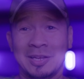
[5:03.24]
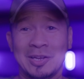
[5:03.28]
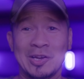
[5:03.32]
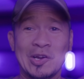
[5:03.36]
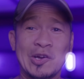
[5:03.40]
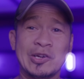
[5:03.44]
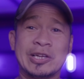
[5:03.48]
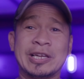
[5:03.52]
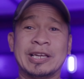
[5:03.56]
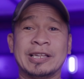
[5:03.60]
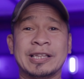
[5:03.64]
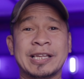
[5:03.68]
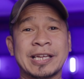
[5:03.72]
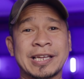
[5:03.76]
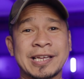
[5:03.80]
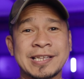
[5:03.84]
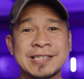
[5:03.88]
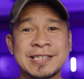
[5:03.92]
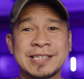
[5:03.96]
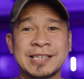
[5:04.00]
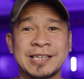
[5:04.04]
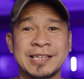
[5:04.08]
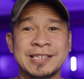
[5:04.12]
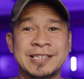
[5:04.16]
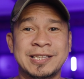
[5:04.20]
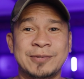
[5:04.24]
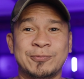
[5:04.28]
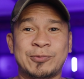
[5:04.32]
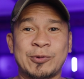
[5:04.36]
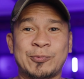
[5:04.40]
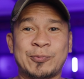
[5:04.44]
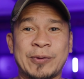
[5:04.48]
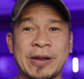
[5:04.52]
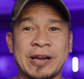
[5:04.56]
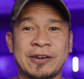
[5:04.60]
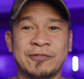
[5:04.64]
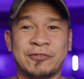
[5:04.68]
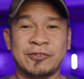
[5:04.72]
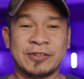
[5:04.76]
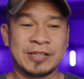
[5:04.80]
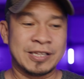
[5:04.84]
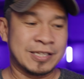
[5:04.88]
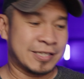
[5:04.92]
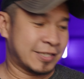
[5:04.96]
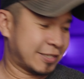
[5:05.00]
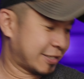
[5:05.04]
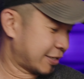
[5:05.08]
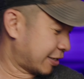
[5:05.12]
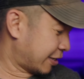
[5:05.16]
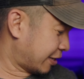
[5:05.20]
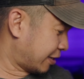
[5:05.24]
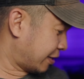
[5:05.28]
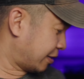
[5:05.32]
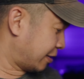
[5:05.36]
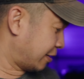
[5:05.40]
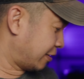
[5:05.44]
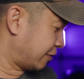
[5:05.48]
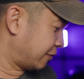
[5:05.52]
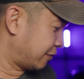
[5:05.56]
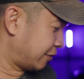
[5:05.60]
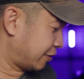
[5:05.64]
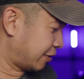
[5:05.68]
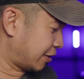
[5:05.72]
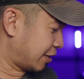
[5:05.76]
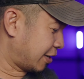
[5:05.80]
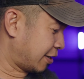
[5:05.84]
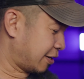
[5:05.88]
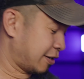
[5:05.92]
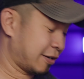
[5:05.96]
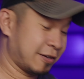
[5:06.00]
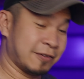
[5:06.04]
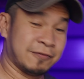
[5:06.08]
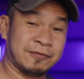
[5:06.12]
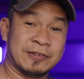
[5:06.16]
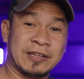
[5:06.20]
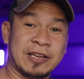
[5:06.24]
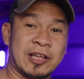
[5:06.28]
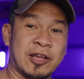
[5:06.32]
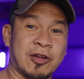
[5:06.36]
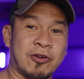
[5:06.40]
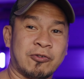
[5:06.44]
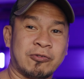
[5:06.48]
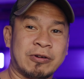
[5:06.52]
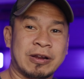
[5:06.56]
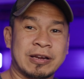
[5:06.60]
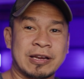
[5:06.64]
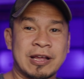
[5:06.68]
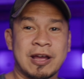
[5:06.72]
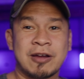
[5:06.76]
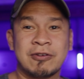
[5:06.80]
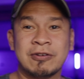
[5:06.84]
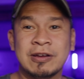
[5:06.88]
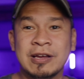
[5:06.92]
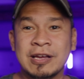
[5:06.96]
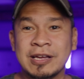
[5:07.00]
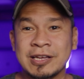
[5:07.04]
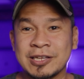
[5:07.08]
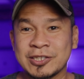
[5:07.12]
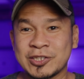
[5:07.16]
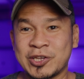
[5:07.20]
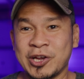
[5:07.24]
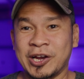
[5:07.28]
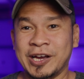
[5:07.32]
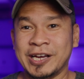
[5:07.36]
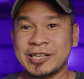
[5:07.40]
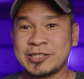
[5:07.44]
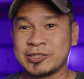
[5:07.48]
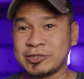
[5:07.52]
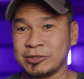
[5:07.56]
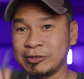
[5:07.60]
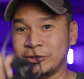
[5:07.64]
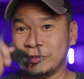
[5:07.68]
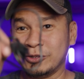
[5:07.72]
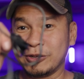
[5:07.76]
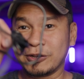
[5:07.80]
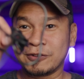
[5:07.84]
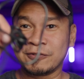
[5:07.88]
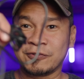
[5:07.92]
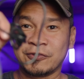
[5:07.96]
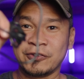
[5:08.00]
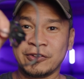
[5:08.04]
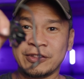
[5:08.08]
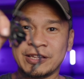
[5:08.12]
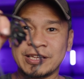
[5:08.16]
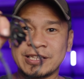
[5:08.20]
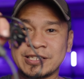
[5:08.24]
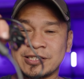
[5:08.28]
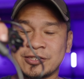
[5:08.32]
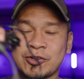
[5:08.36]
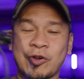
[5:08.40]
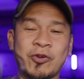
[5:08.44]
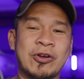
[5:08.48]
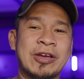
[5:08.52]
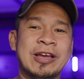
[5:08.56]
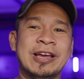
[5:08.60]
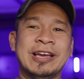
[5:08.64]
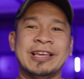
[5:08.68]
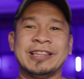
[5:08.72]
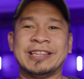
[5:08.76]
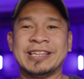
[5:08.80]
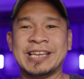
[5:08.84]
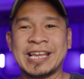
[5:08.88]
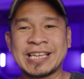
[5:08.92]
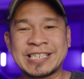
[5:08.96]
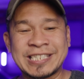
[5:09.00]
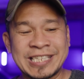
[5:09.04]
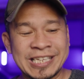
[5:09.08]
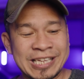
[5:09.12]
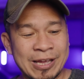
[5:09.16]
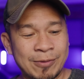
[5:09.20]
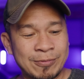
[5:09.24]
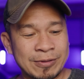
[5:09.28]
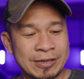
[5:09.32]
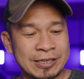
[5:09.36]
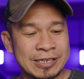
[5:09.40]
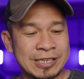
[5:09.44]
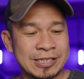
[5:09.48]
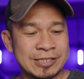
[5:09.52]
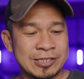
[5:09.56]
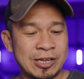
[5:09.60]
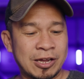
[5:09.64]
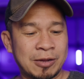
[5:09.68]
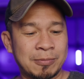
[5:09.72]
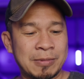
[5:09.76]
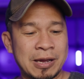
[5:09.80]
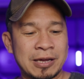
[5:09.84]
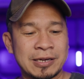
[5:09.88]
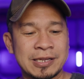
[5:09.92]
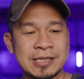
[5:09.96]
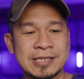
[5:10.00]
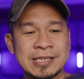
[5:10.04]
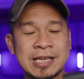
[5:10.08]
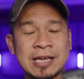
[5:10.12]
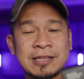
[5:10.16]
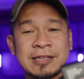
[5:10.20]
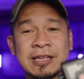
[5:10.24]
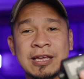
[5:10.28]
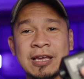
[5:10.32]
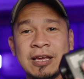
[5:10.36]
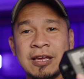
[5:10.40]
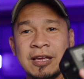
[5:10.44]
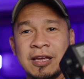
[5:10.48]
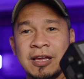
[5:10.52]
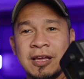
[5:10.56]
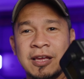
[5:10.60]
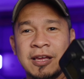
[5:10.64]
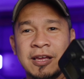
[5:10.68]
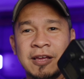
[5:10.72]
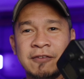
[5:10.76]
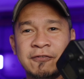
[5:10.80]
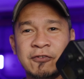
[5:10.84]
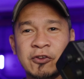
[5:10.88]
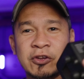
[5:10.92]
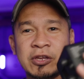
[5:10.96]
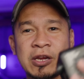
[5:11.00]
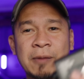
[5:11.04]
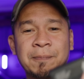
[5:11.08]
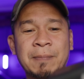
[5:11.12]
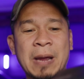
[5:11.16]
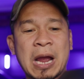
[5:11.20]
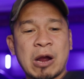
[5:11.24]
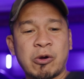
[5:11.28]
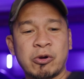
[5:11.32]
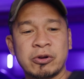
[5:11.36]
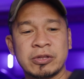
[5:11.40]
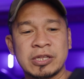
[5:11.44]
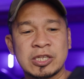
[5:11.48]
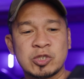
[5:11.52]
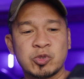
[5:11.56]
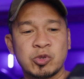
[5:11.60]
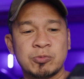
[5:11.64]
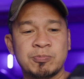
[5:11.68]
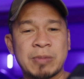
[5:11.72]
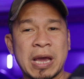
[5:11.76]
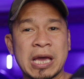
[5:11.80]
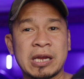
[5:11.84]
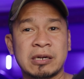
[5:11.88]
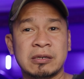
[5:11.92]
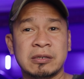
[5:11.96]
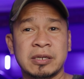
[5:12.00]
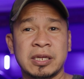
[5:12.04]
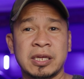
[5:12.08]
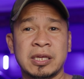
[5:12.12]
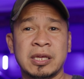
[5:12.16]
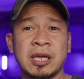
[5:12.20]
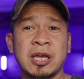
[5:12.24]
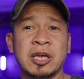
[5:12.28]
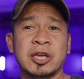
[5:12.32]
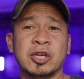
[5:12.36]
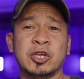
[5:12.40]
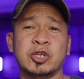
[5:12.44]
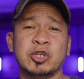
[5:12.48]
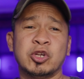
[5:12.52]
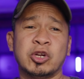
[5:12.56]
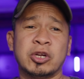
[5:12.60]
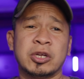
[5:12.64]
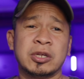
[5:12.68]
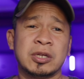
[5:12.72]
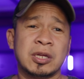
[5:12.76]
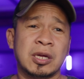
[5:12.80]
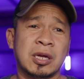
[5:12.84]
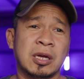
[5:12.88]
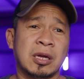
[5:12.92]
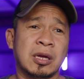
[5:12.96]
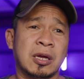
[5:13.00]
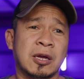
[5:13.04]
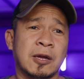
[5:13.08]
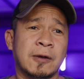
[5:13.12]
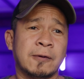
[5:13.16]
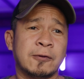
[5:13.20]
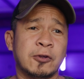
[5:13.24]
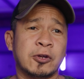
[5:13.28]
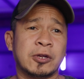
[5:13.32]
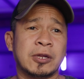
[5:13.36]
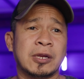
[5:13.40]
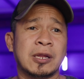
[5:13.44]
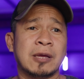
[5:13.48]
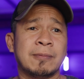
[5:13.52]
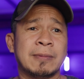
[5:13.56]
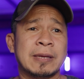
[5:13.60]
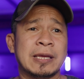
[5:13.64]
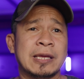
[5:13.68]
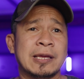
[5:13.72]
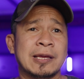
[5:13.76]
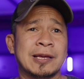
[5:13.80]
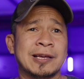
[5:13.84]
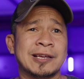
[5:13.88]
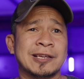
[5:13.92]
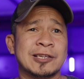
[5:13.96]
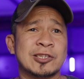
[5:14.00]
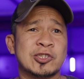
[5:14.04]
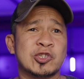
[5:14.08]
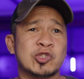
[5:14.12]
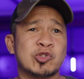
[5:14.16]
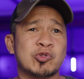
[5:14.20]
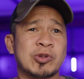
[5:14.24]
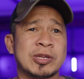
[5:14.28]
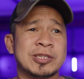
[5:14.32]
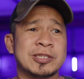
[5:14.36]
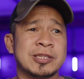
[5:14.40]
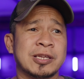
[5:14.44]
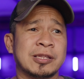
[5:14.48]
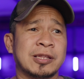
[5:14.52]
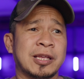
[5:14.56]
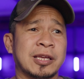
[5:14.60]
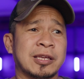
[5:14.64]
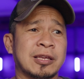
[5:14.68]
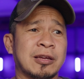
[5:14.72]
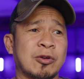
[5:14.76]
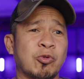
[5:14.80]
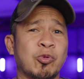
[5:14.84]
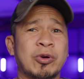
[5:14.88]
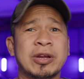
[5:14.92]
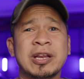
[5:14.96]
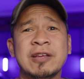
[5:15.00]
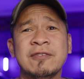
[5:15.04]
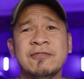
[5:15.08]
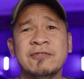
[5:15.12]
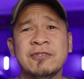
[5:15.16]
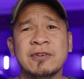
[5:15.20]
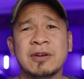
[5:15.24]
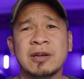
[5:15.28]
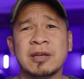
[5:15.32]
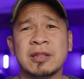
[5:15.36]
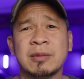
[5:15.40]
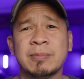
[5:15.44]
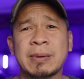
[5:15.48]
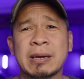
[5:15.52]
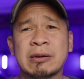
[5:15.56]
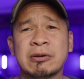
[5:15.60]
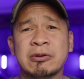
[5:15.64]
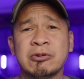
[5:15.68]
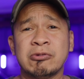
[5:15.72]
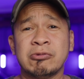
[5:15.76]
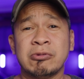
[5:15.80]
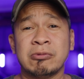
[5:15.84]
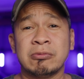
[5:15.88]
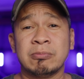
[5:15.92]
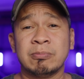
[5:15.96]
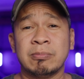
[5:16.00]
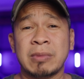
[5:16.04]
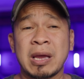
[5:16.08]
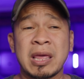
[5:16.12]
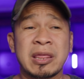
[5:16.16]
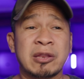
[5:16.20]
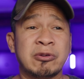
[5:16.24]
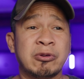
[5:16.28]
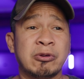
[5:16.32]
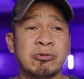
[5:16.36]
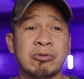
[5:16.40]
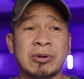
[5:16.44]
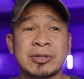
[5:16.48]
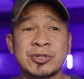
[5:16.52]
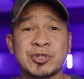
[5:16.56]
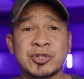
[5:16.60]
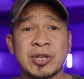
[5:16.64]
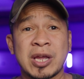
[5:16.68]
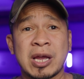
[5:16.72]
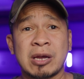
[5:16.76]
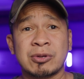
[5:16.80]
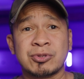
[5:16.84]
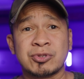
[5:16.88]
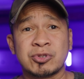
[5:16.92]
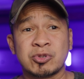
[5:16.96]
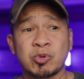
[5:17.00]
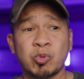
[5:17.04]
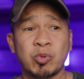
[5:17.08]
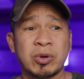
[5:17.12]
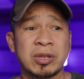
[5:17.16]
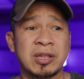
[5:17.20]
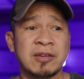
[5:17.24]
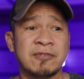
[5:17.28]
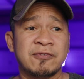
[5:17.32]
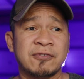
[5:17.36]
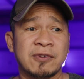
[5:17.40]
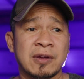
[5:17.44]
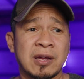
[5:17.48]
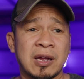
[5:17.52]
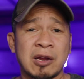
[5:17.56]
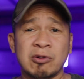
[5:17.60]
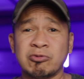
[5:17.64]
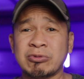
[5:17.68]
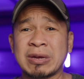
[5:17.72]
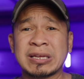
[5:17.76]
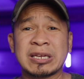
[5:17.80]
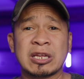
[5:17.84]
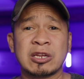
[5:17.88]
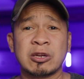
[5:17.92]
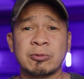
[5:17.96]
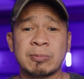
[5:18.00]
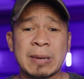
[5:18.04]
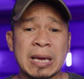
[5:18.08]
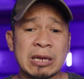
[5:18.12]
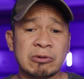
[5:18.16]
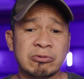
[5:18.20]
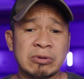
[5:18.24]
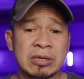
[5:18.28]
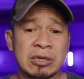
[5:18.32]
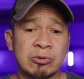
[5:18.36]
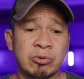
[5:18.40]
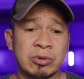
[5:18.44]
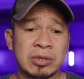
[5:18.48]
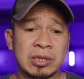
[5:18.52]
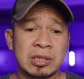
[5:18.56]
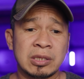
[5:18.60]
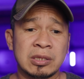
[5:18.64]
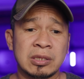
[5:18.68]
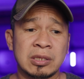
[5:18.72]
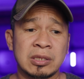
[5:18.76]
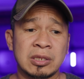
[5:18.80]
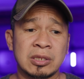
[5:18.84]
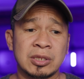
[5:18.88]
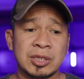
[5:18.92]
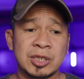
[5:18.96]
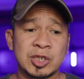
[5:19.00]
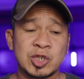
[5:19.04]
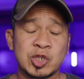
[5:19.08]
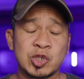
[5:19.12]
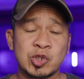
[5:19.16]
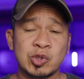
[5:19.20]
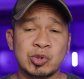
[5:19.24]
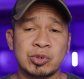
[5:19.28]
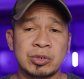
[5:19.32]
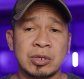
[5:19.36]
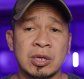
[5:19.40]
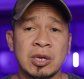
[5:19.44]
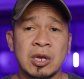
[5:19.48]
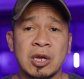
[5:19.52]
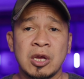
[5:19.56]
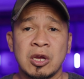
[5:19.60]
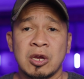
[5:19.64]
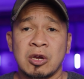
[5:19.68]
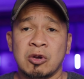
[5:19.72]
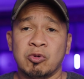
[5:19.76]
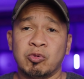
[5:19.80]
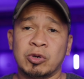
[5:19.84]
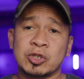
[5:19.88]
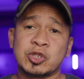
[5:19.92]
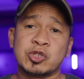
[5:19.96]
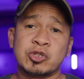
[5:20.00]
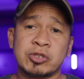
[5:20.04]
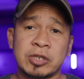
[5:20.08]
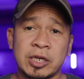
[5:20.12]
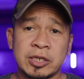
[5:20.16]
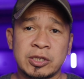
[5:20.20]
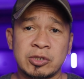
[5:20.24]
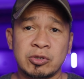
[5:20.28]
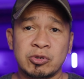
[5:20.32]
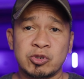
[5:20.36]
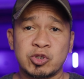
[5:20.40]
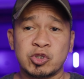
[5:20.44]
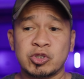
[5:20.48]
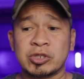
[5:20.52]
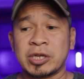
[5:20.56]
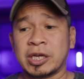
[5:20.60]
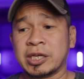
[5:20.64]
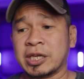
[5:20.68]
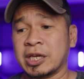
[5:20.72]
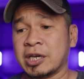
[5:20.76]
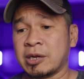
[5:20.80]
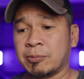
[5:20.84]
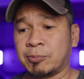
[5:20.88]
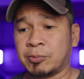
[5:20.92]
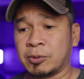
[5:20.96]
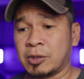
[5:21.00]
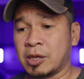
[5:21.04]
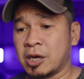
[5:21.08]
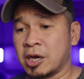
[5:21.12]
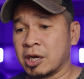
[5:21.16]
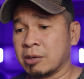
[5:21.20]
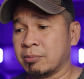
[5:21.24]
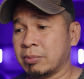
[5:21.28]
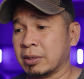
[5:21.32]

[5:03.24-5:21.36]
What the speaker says: Okay, like I said, I didn't prepare for this video right now, so I had to look for this. So the next thing I'm gonna talk about is that if you're gonna power this with battery, you're gonna be stressing like, what if a battery runs out? So what if I run out of battery within the shoot? What should I do? Should I get a plug?